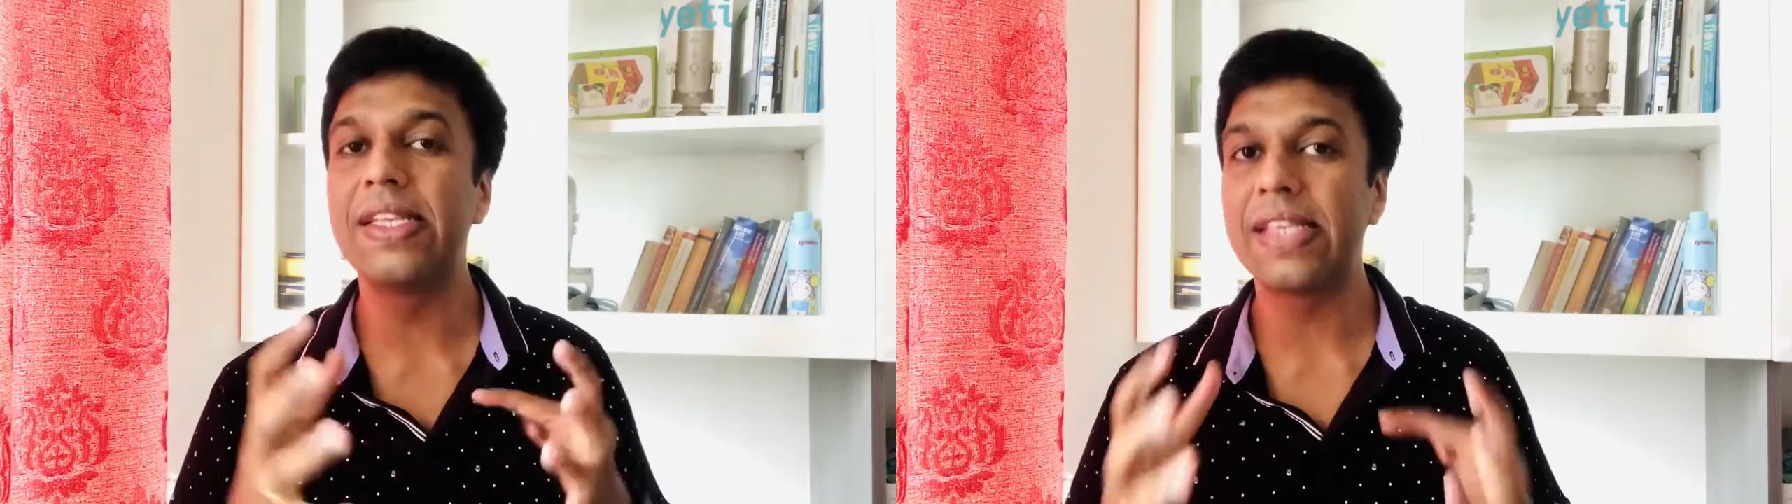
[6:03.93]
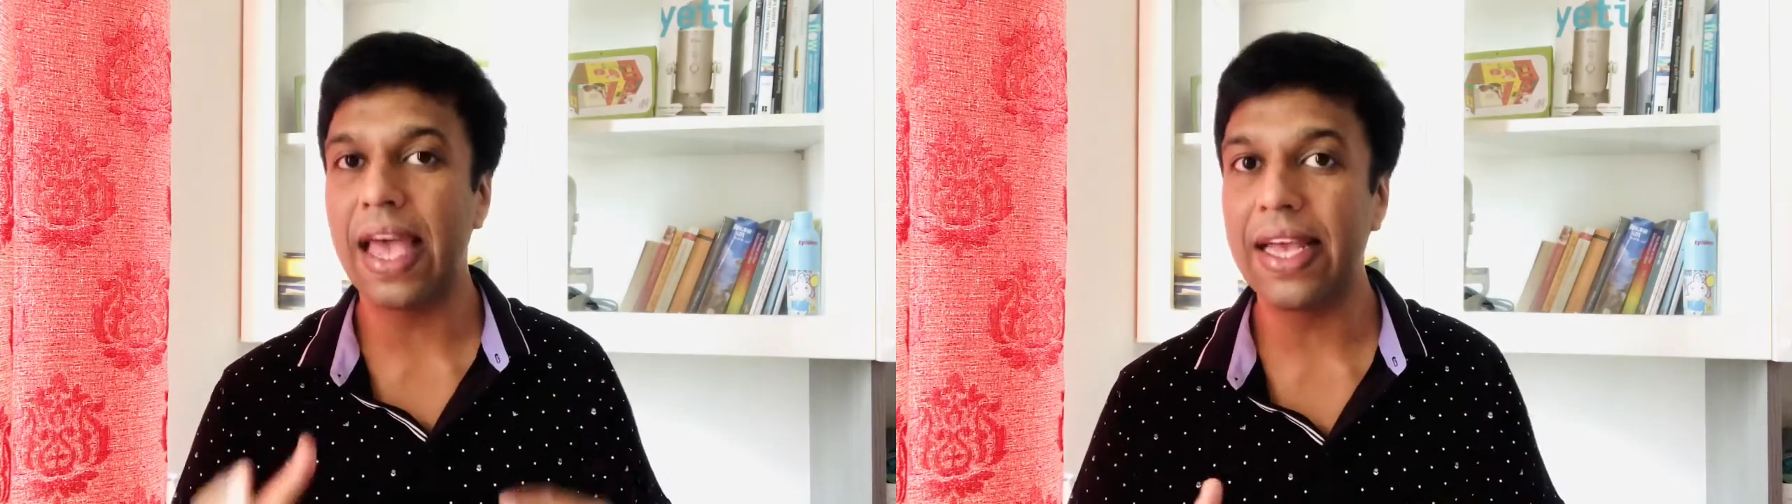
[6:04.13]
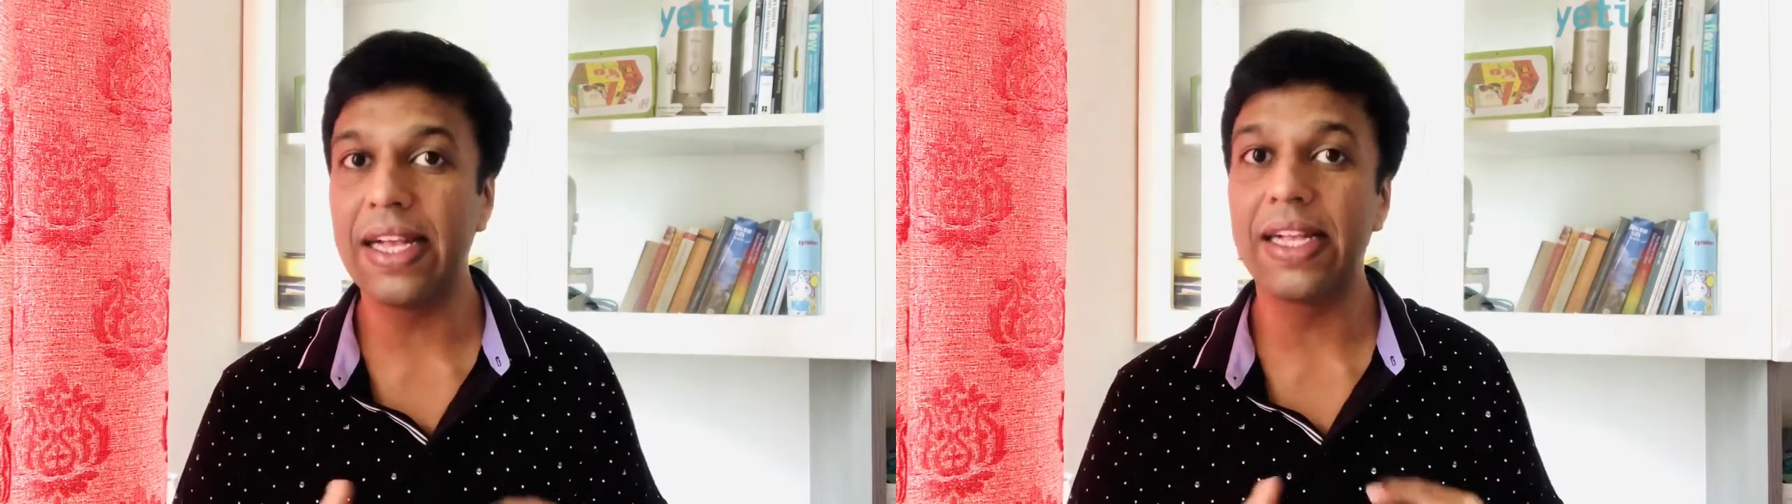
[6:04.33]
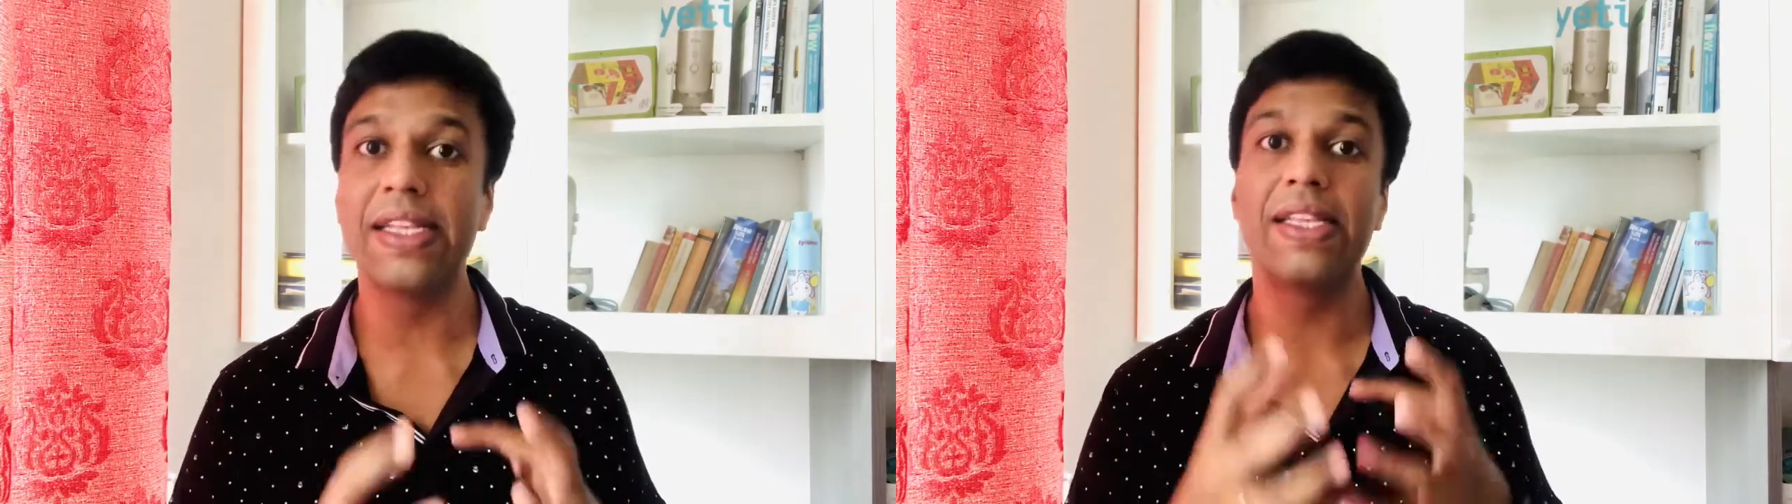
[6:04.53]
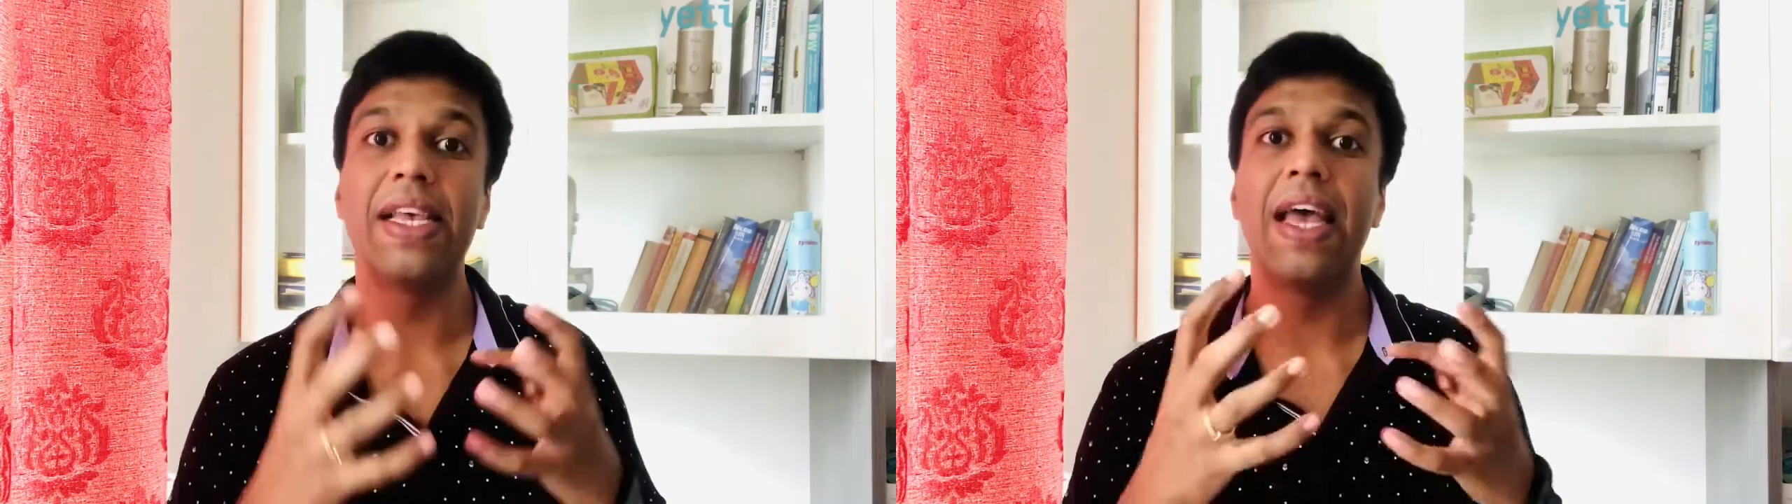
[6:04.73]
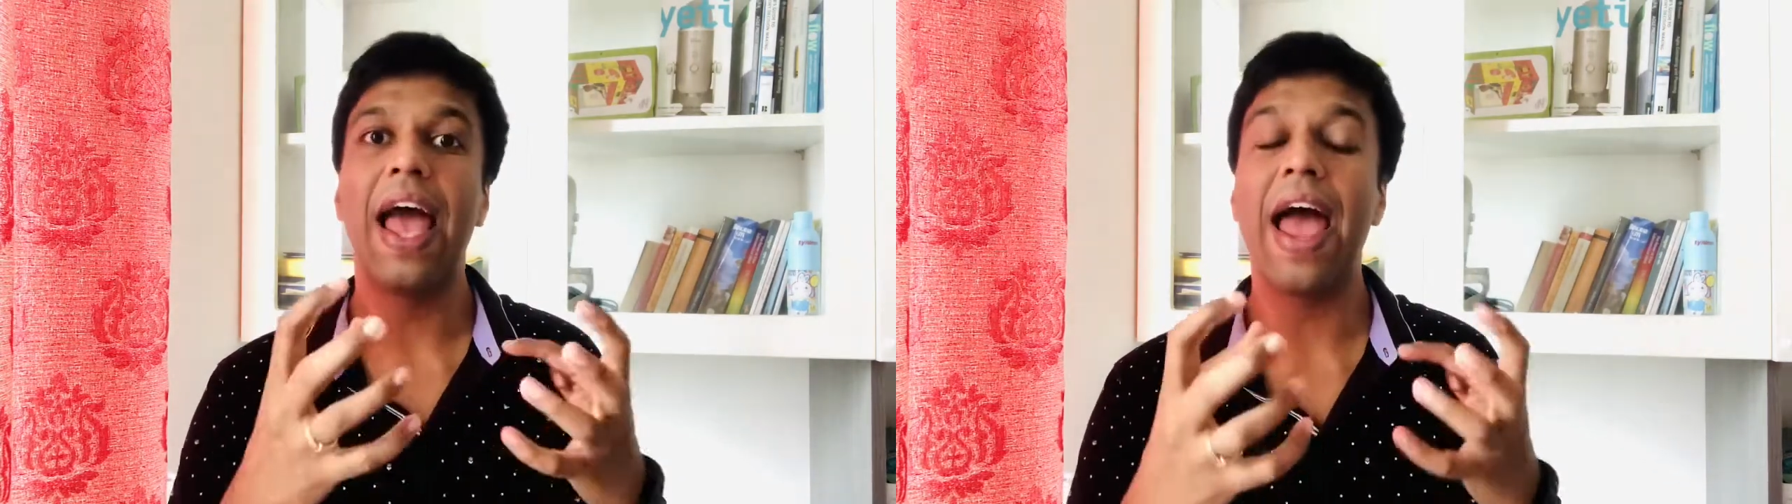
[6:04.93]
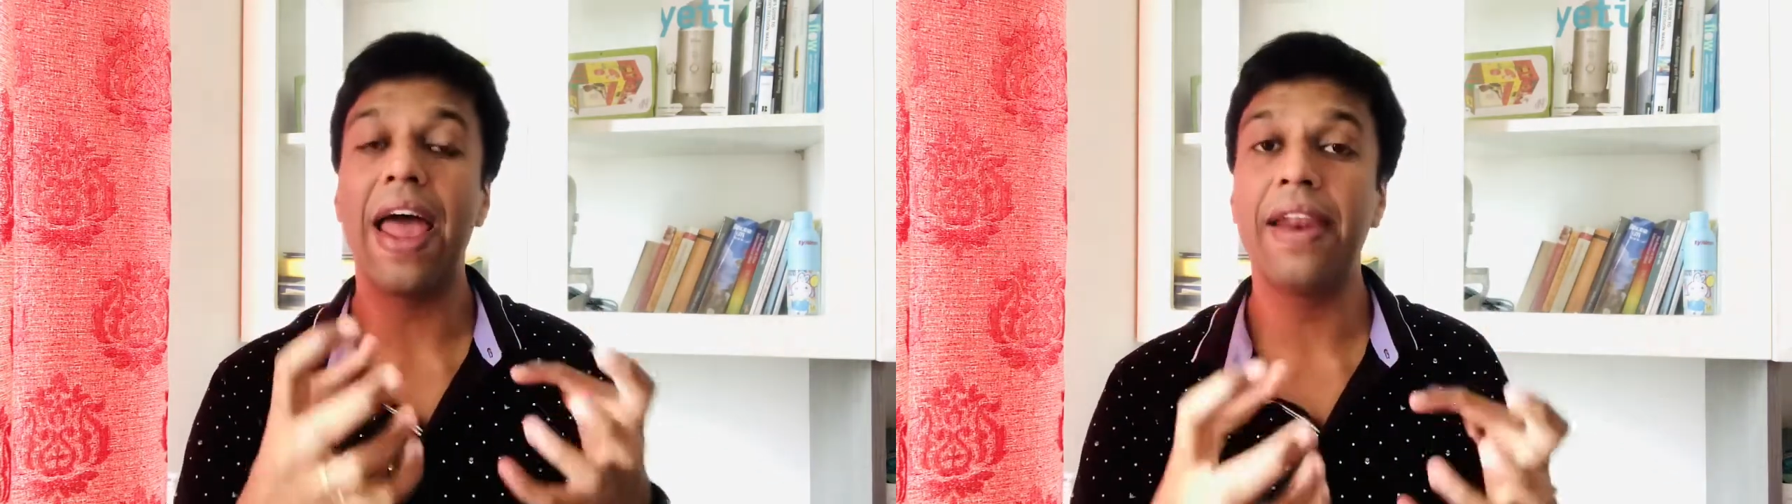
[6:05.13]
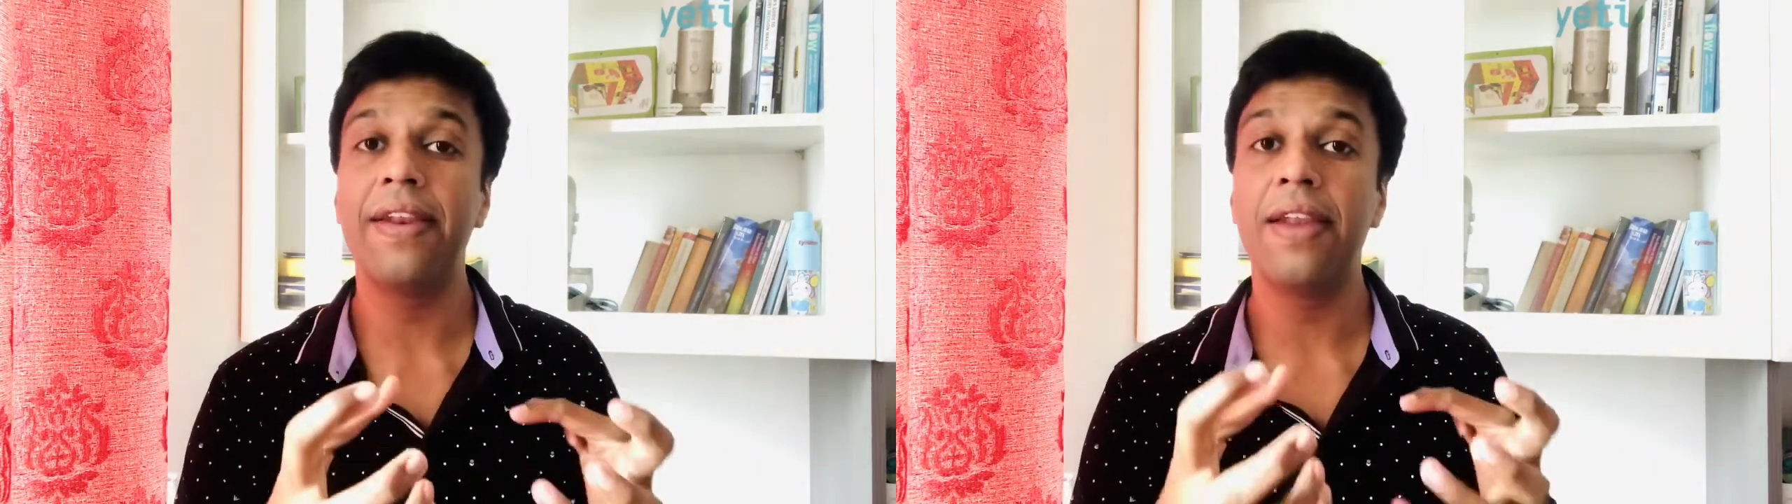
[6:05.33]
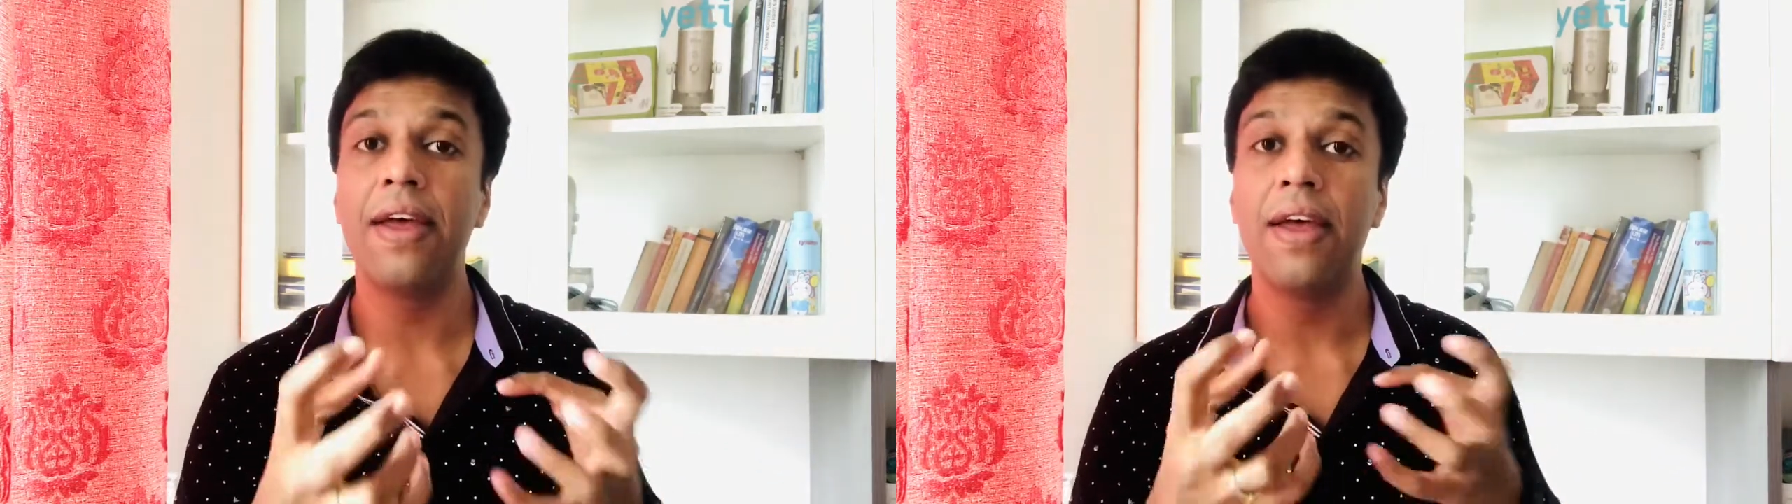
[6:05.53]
cycles an